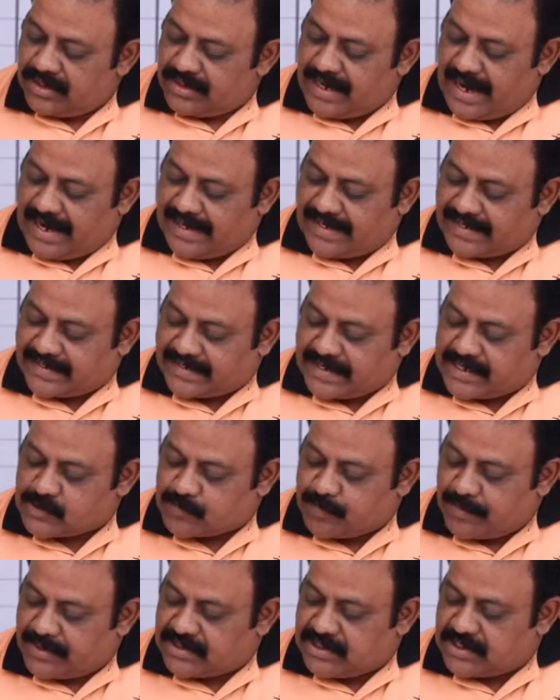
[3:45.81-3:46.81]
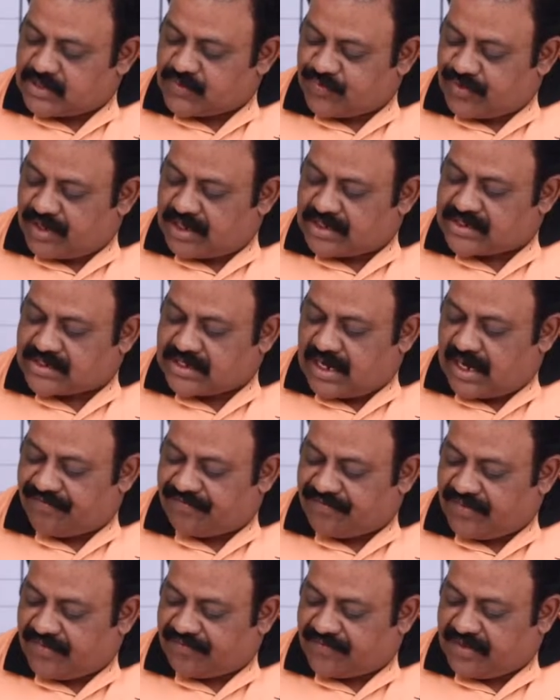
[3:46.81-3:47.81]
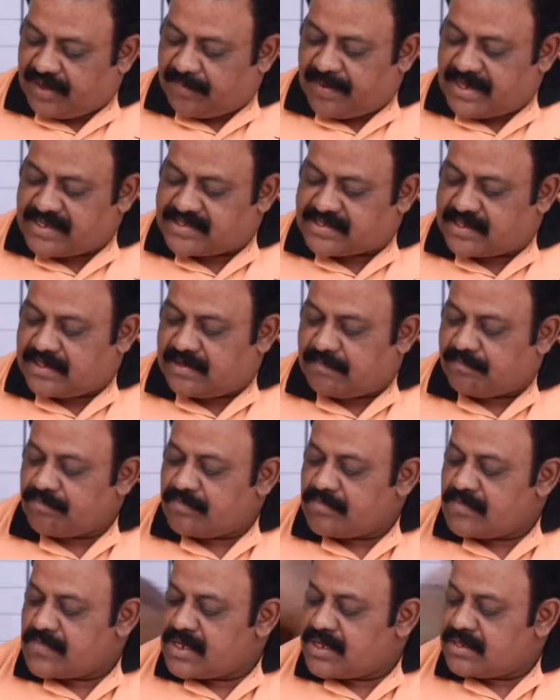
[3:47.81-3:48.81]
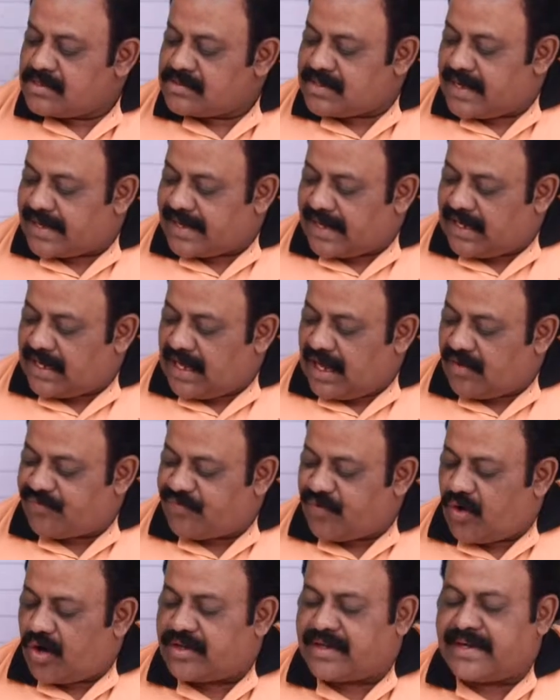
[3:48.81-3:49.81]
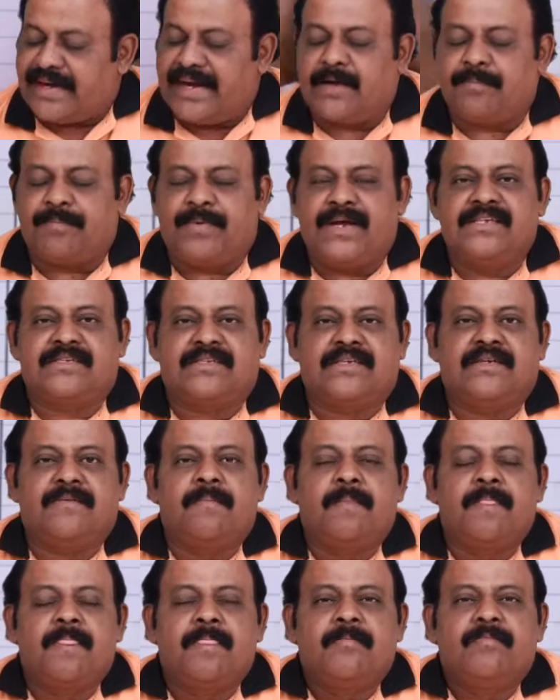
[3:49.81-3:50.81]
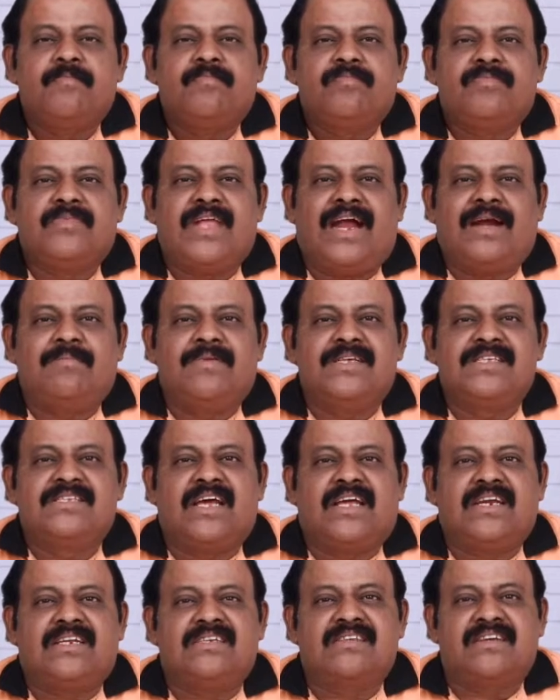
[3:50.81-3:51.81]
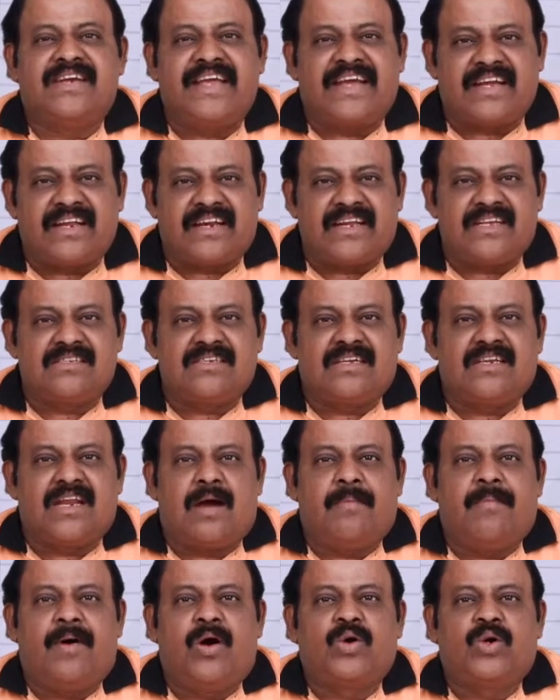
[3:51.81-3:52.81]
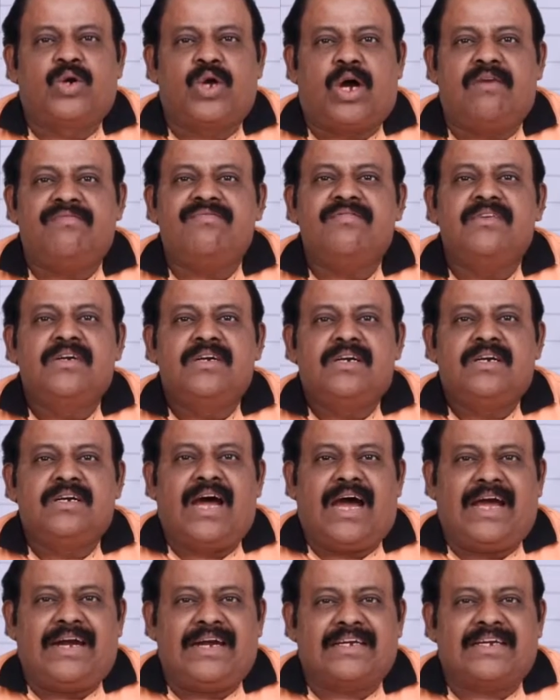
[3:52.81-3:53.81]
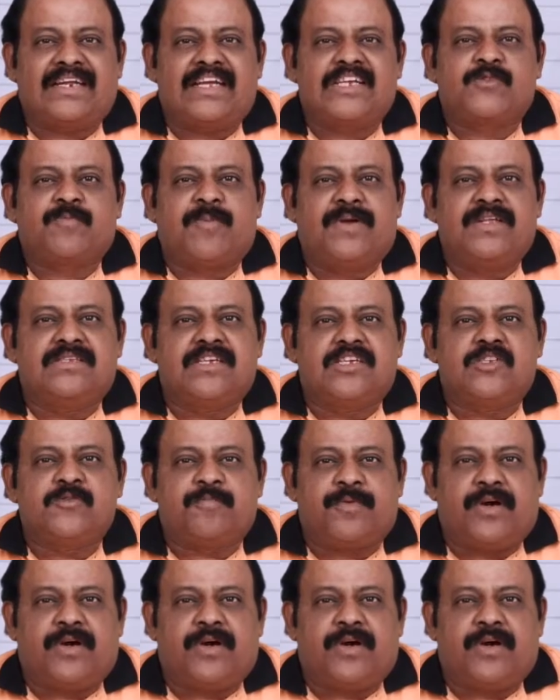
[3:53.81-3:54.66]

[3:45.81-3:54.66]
Direct expenses first half 50 paise, second half 48 paise. That means there is decrease in amount of direct expenses